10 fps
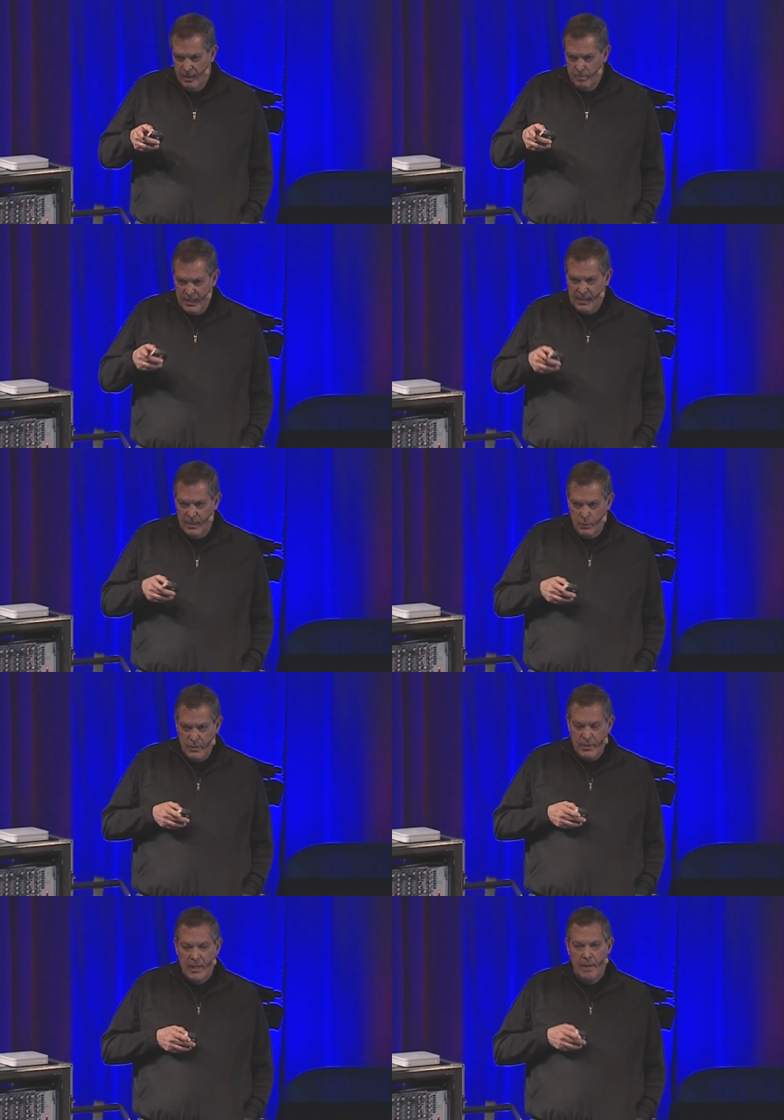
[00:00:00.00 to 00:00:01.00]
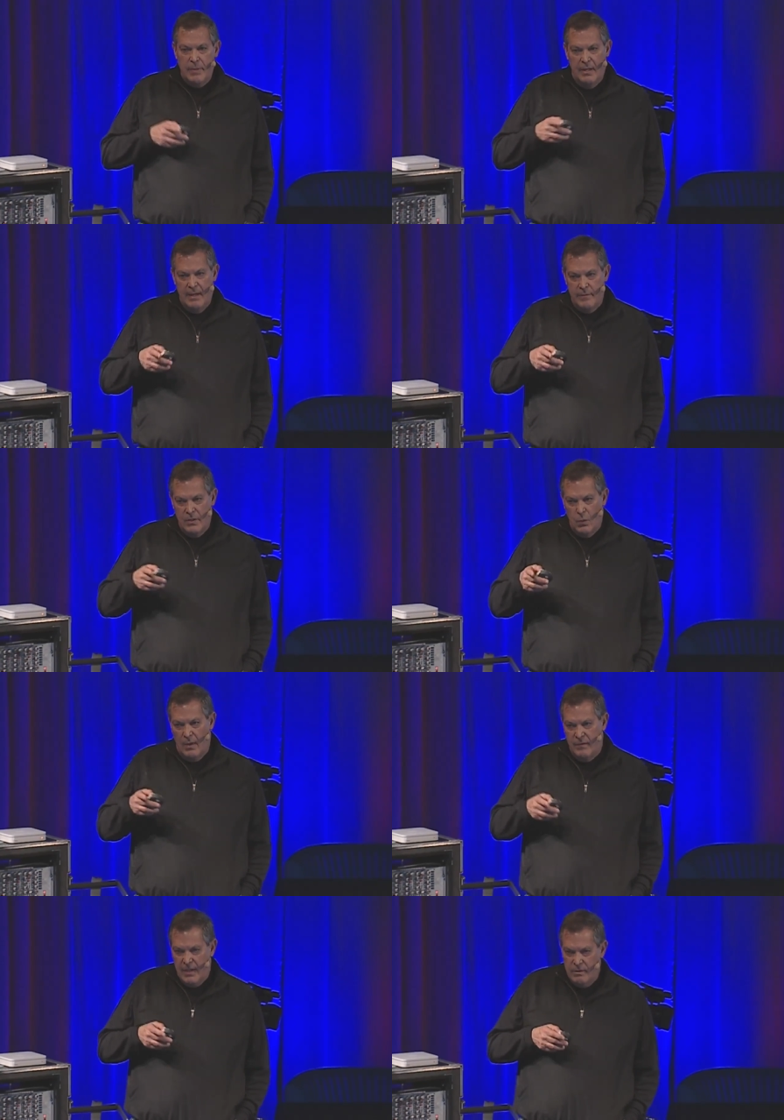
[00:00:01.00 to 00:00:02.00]
Because when you get up at 11 or
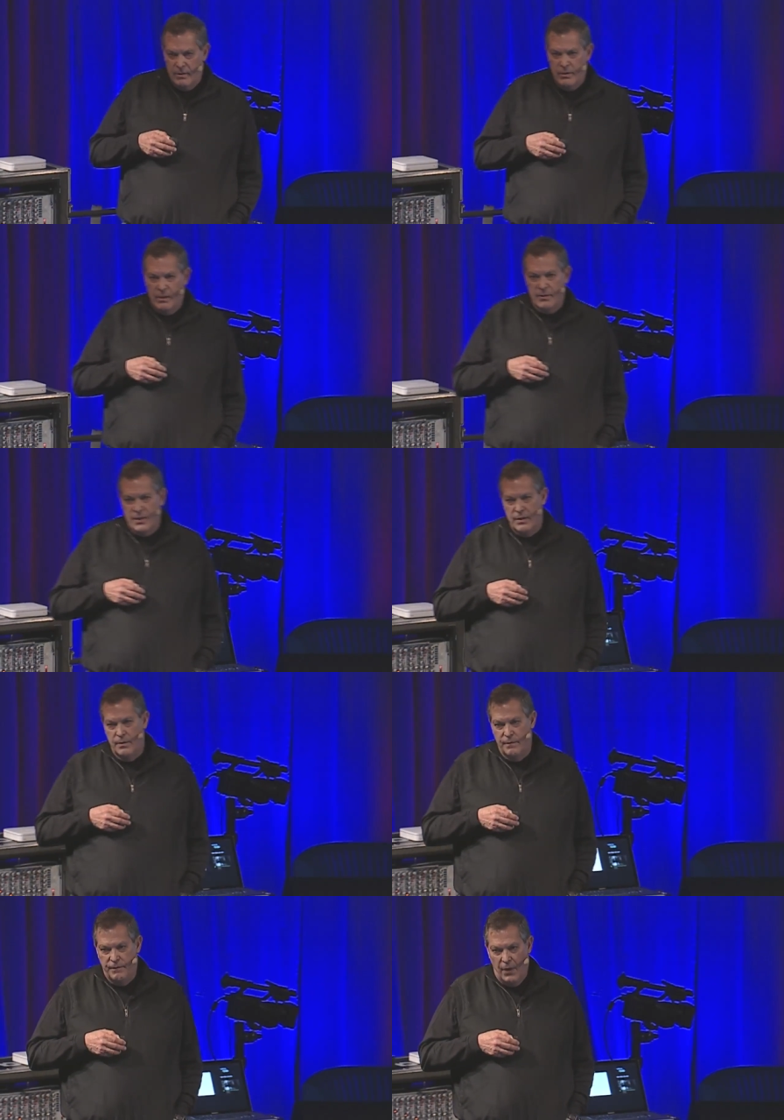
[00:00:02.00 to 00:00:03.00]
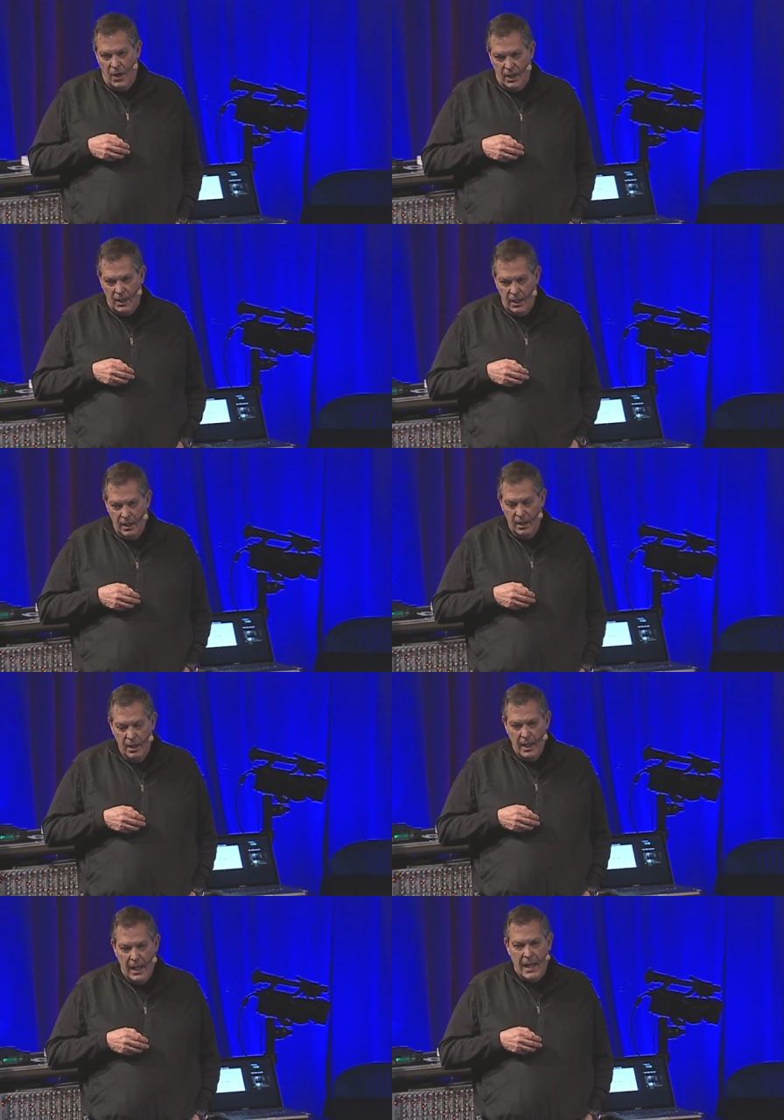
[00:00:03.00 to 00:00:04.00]
1200, you can see through fog
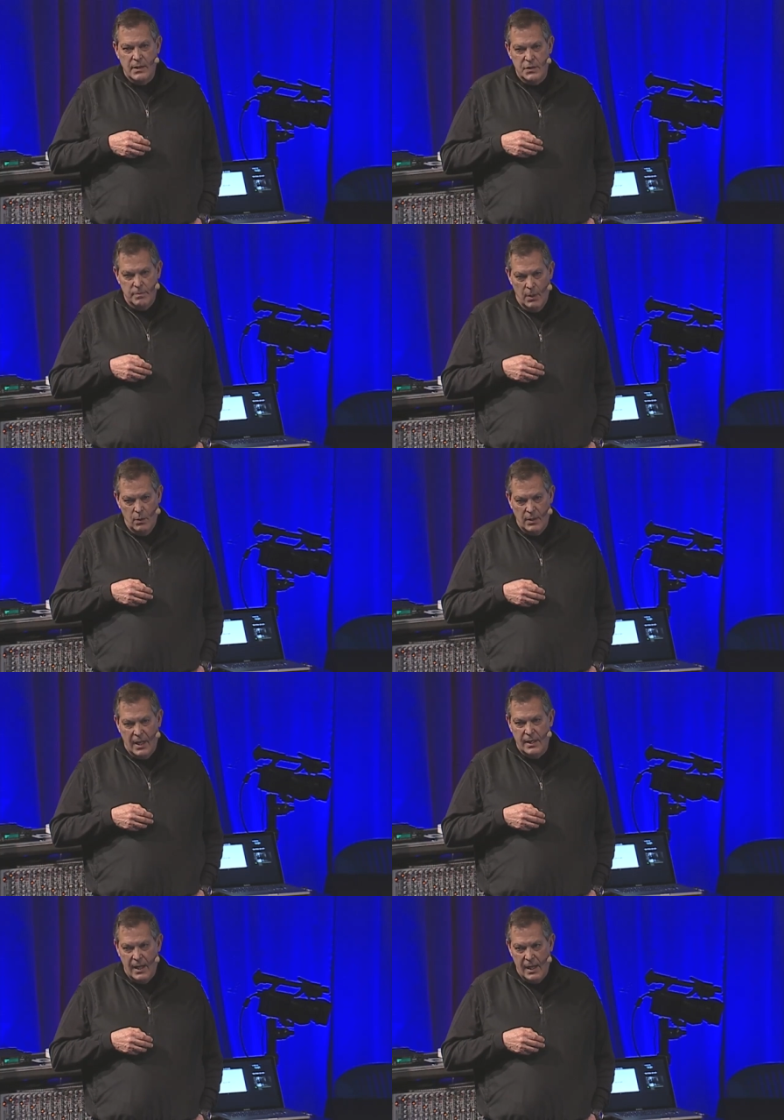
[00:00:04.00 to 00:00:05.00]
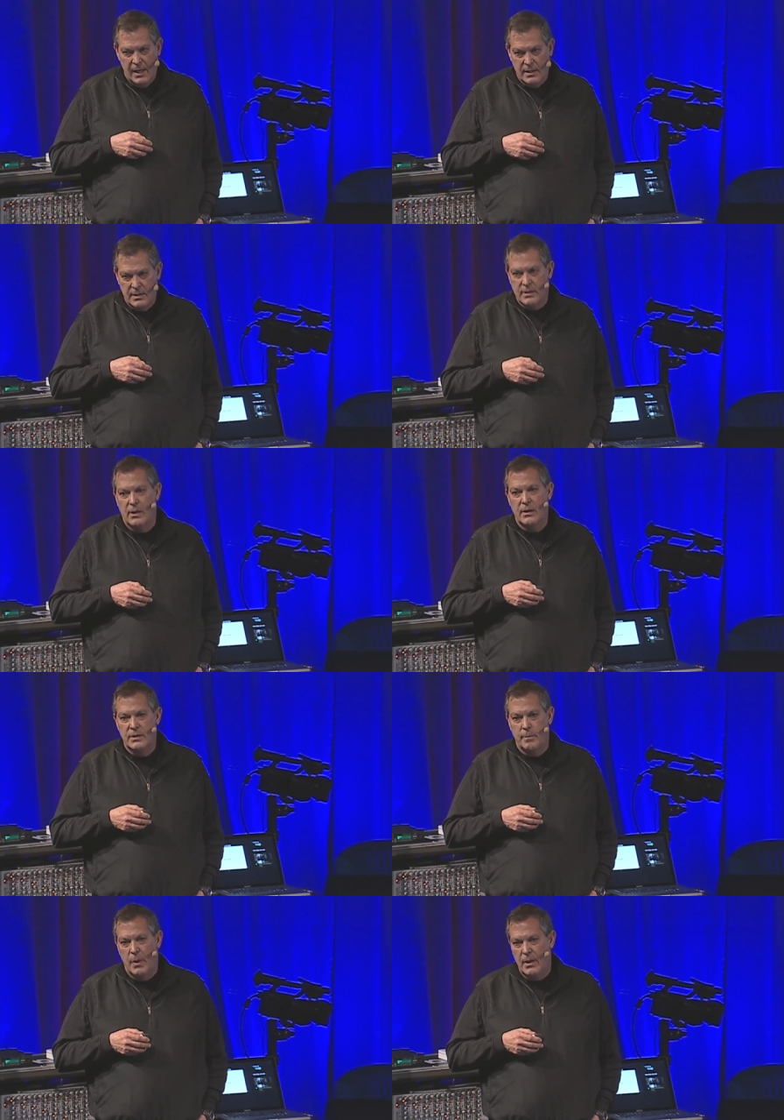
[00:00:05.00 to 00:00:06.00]
and smoke and haze, as long as
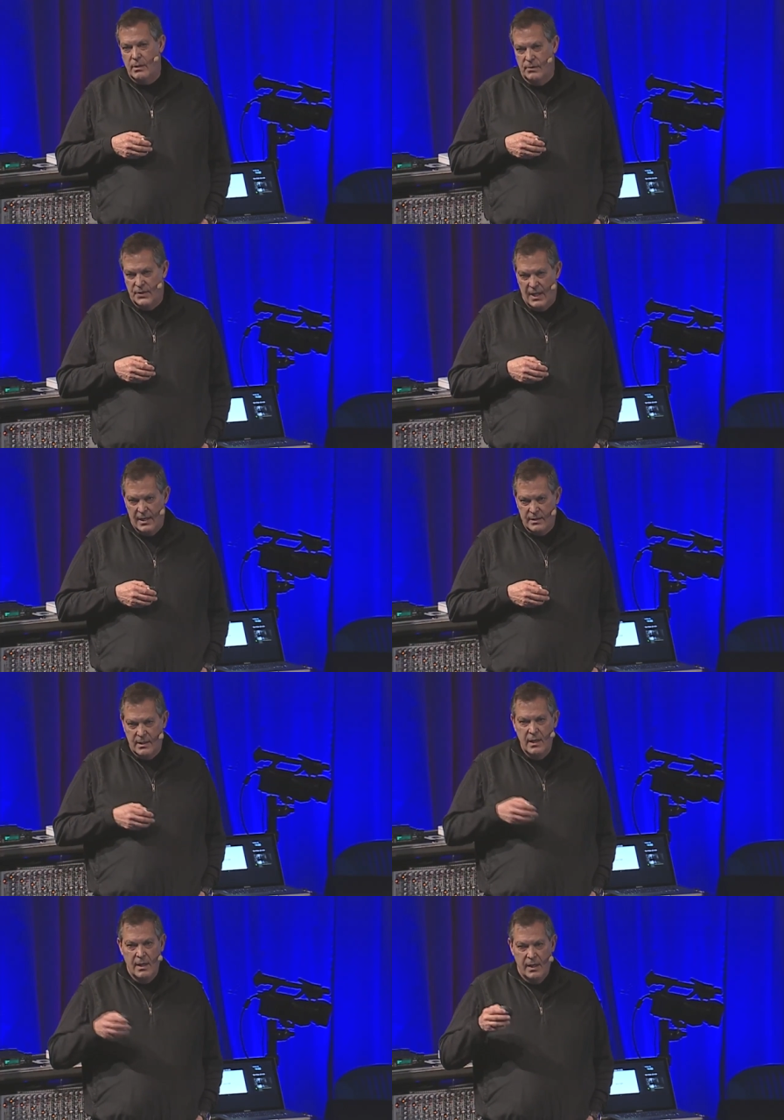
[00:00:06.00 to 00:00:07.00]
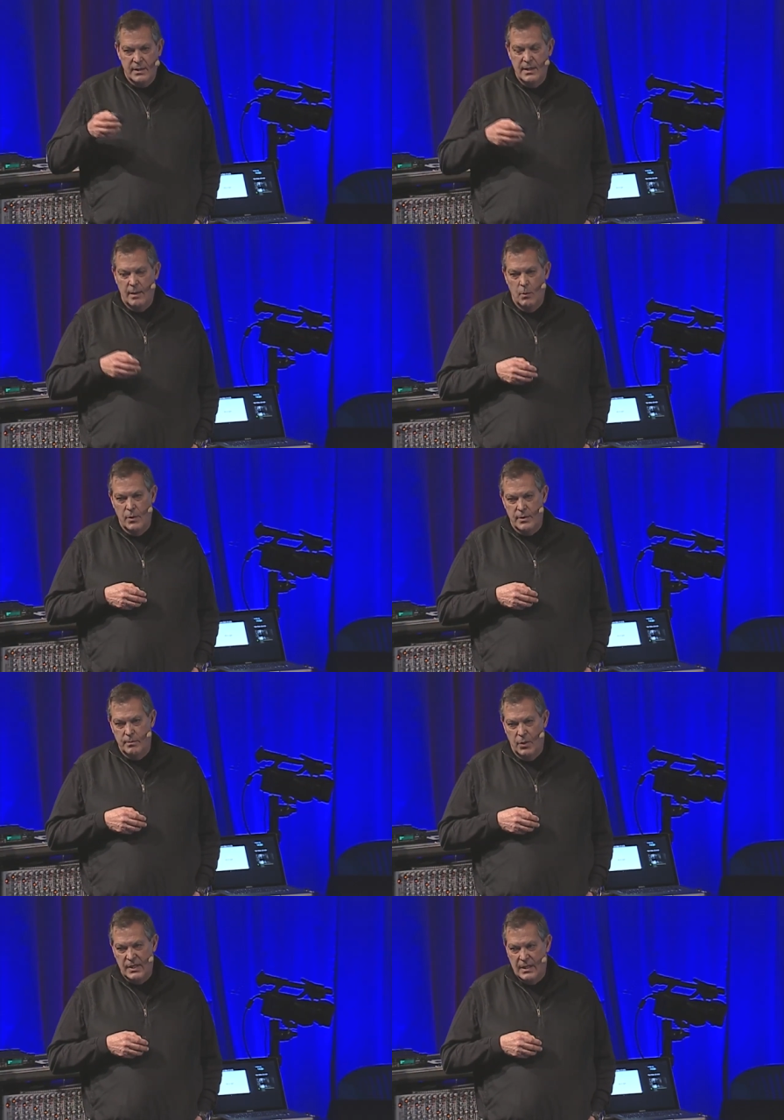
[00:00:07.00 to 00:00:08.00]
the particle size is not more than
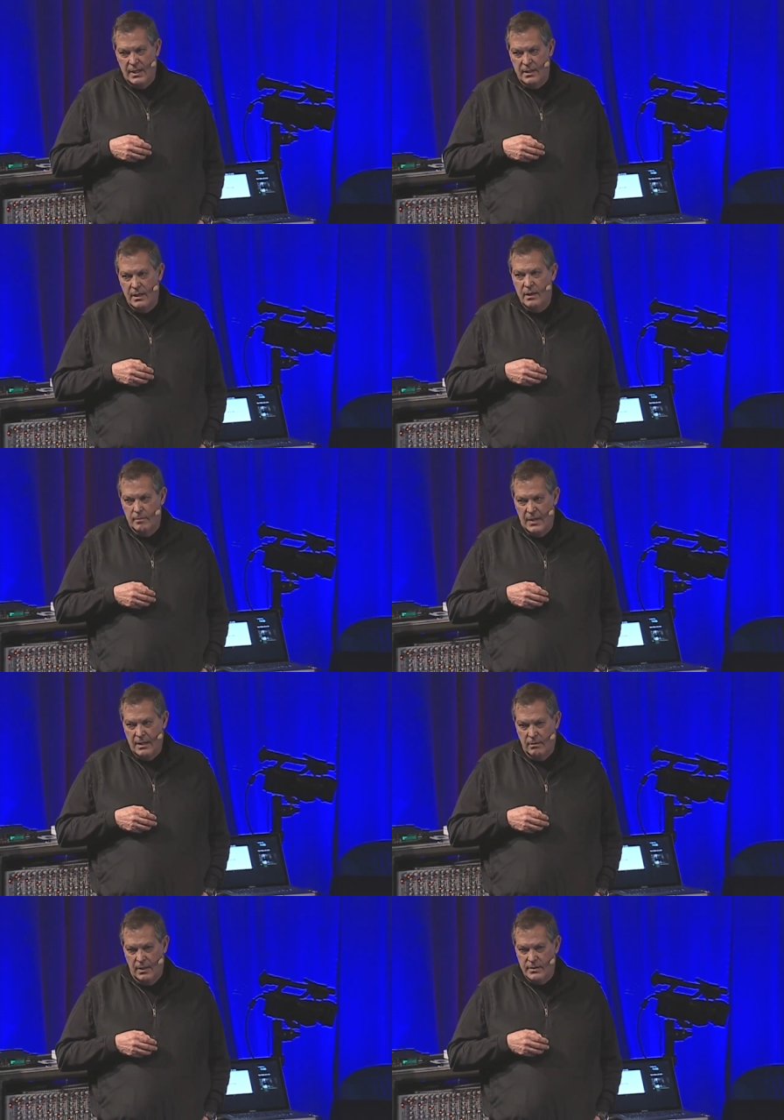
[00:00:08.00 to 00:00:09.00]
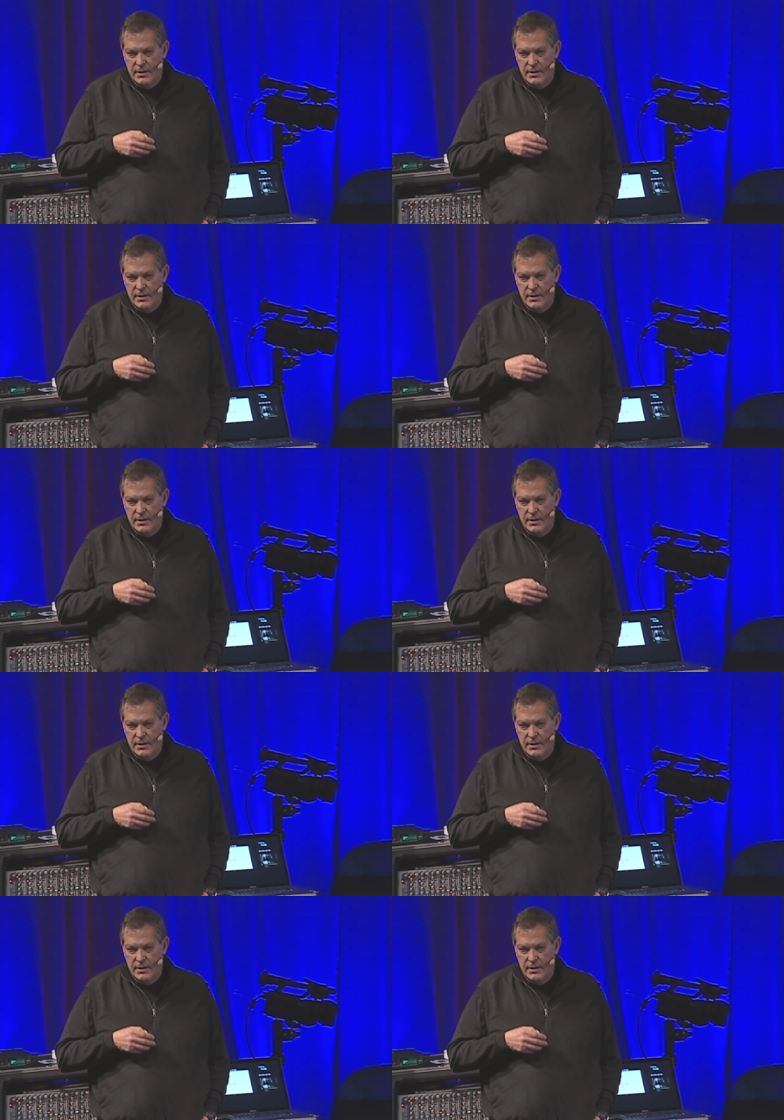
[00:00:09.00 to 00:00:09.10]
0.9 microns.